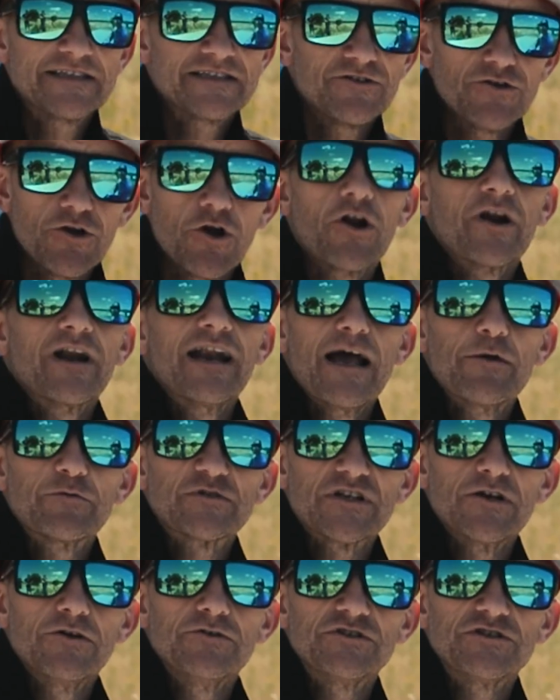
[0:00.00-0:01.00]
not an
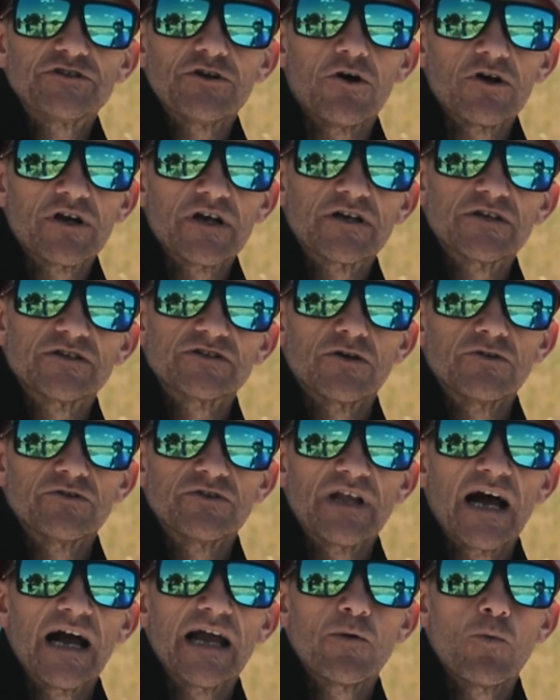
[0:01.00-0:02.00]
absolute shocker because on
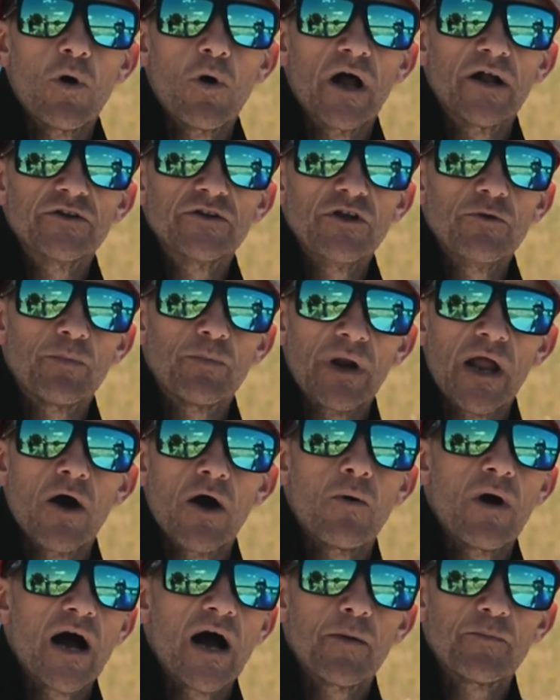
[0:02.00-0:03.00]
day 1 you
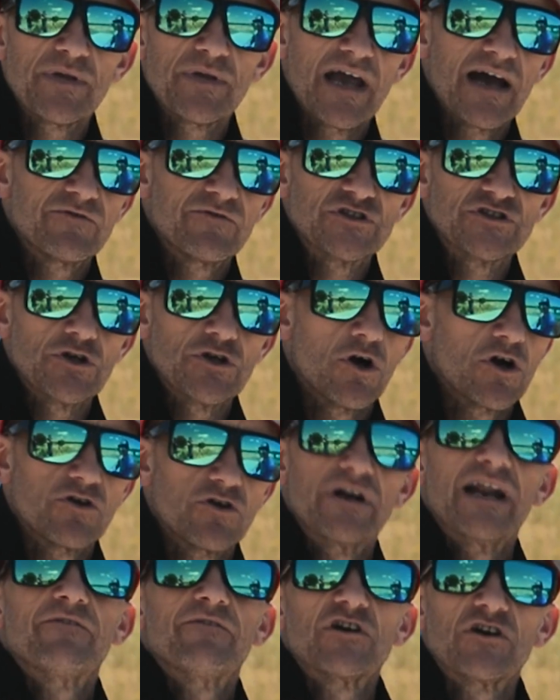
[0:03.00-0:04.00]
blow up, you have a shocker
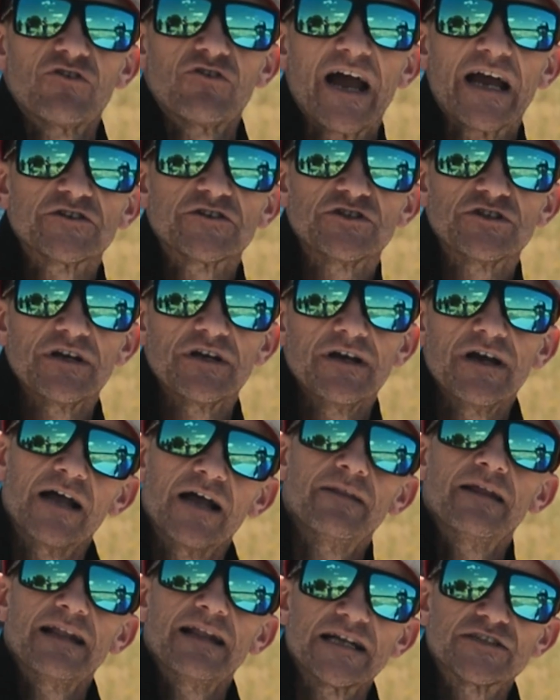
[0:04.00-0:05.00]
and have a crash,
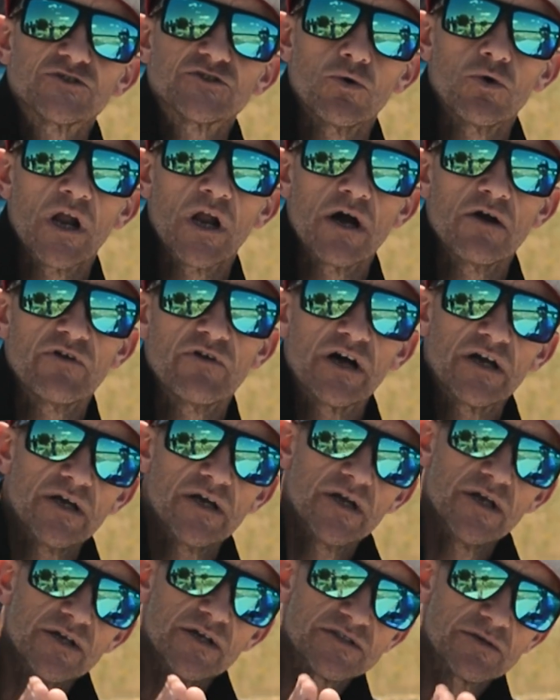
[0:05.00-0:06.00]
and then that's all over.
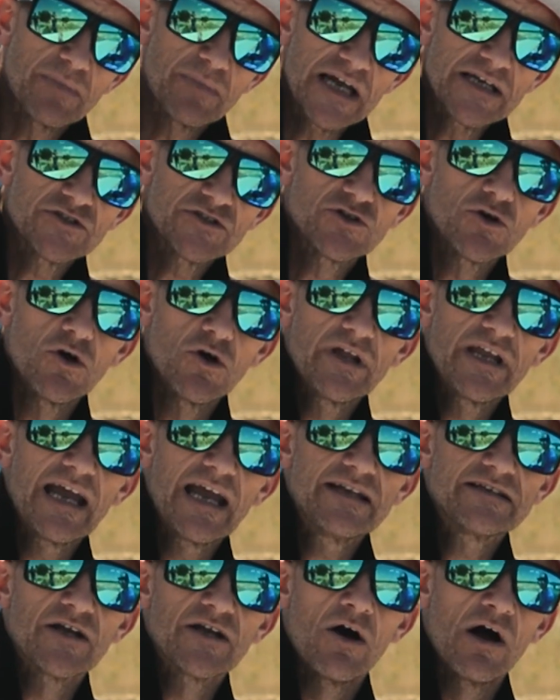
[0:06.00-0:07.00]
So make sure you
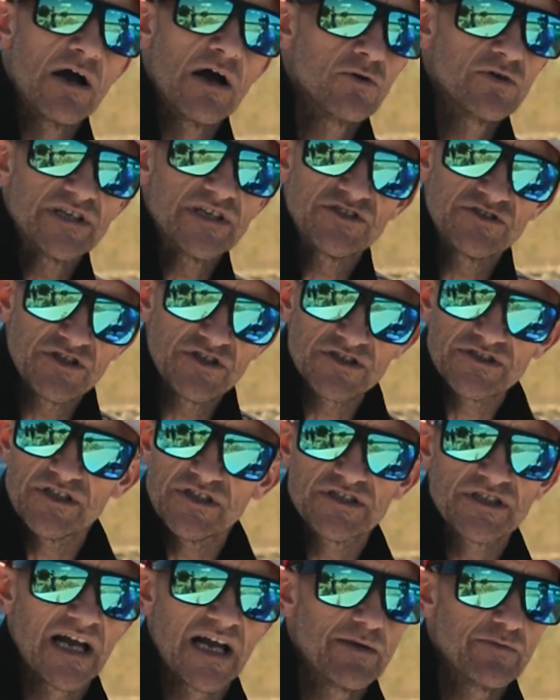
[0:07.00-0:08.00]
get dialed. It's just the
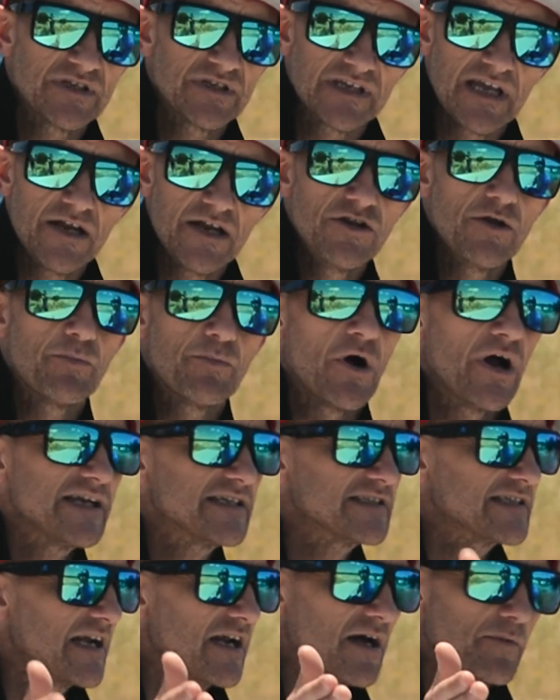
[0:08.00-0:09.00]
same as getting your bike
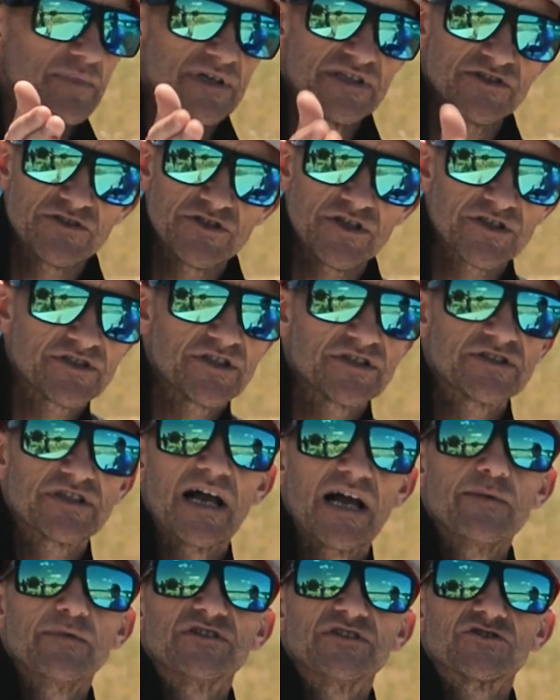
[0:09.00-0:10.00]
set up. It's just the
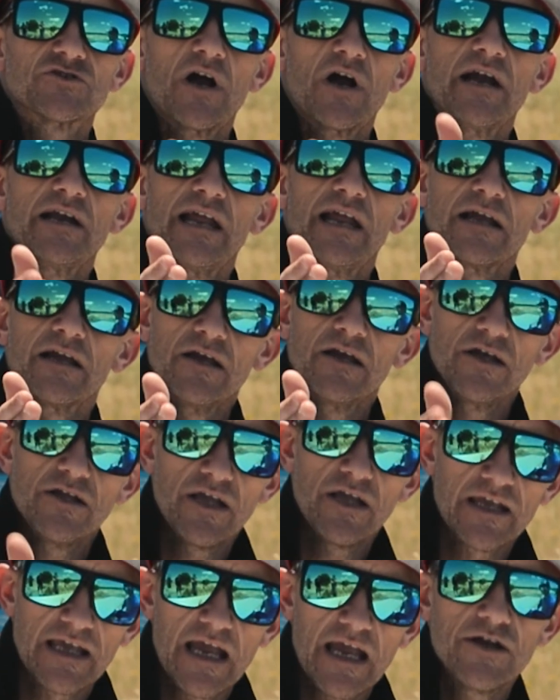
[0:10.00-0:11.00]
same as training.
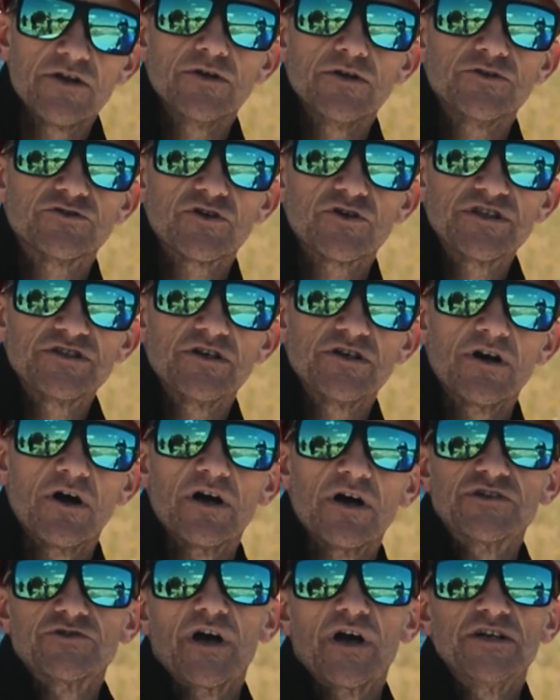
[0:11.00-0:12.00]
You get your nutrition and
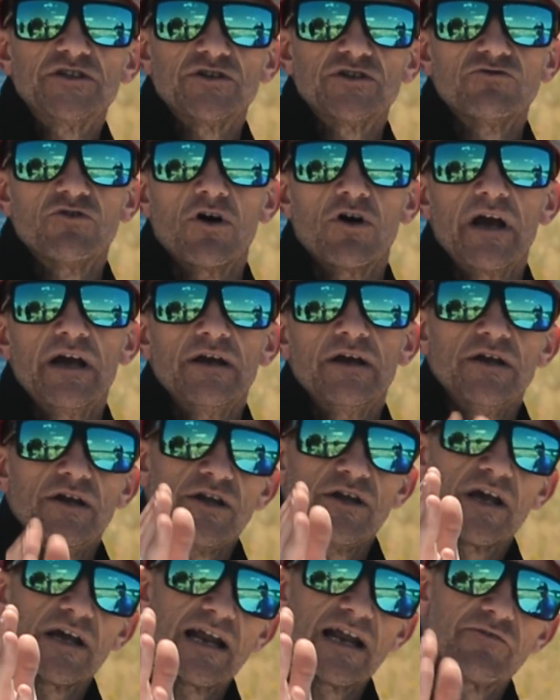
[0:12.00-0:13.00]
hydration right,
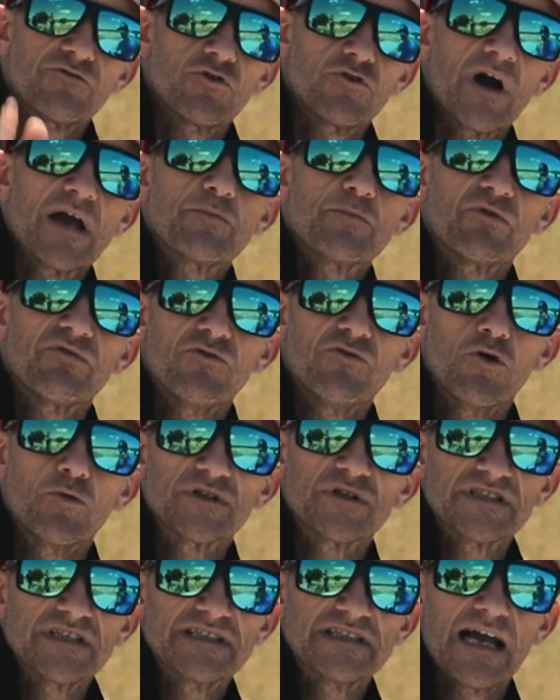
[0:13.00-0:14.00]
you're going to have great
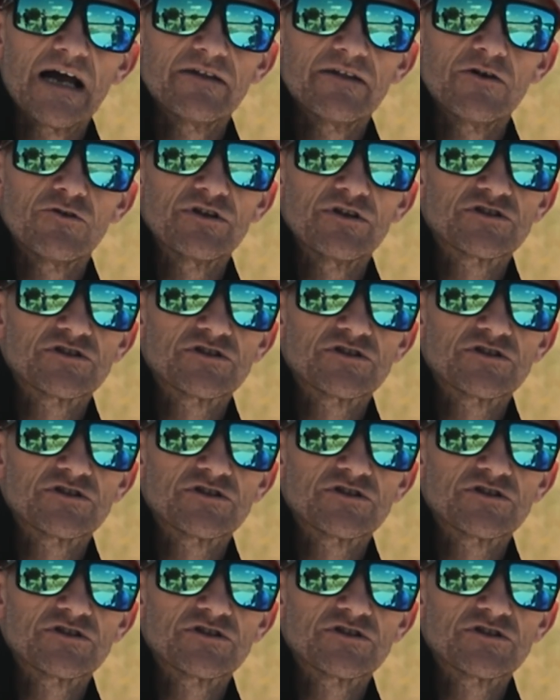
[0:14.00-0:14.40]
performances out there on the